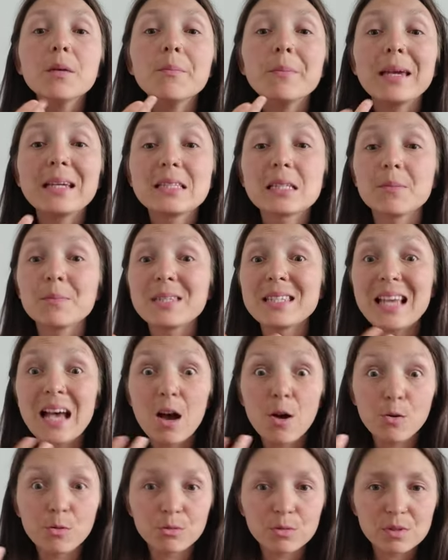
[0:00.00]
make some
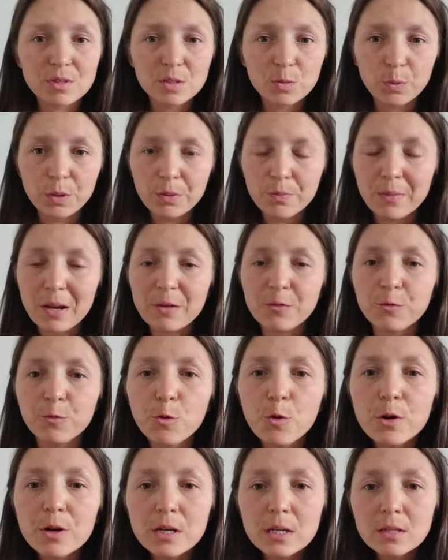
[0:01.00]
sounds with my
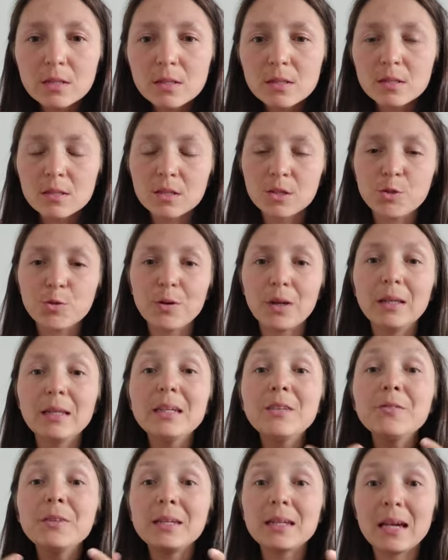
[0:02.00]
voice to
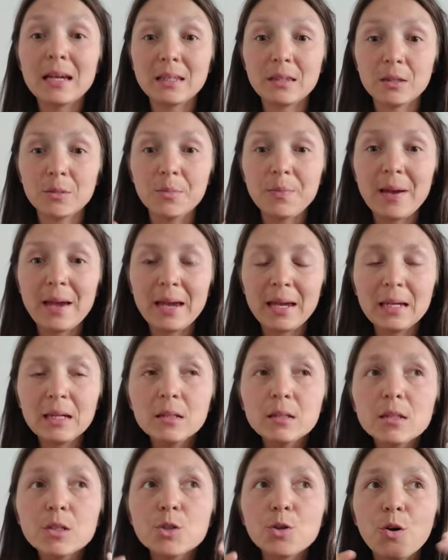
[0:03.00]
alleviate the
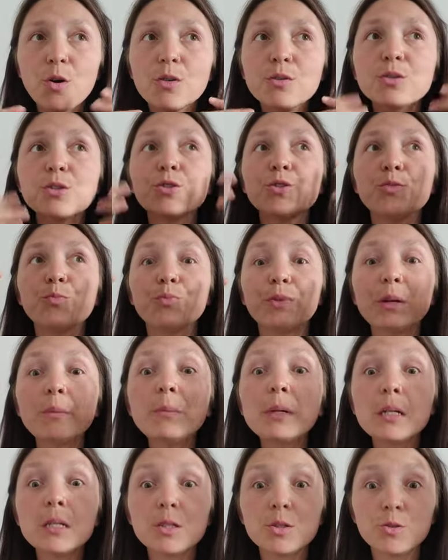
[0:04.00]
pain, and to also to bring
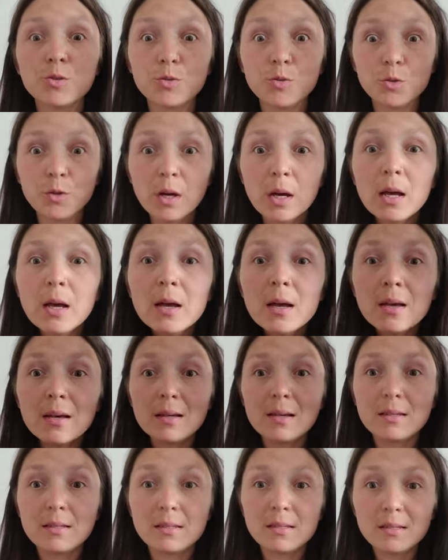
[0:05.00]
me into
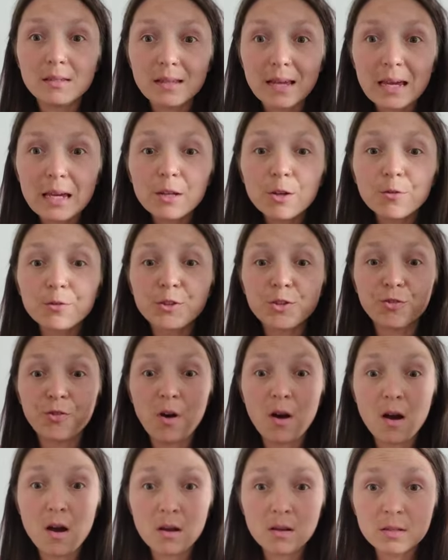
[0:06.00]
a state of
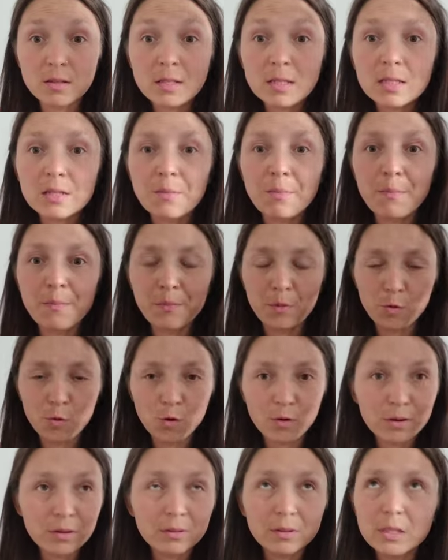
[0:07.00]
trance,
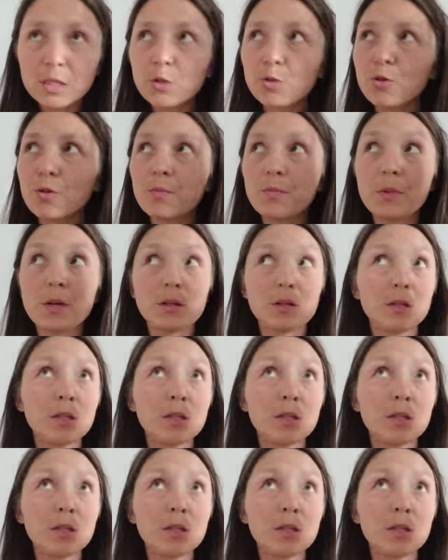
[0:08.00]
or into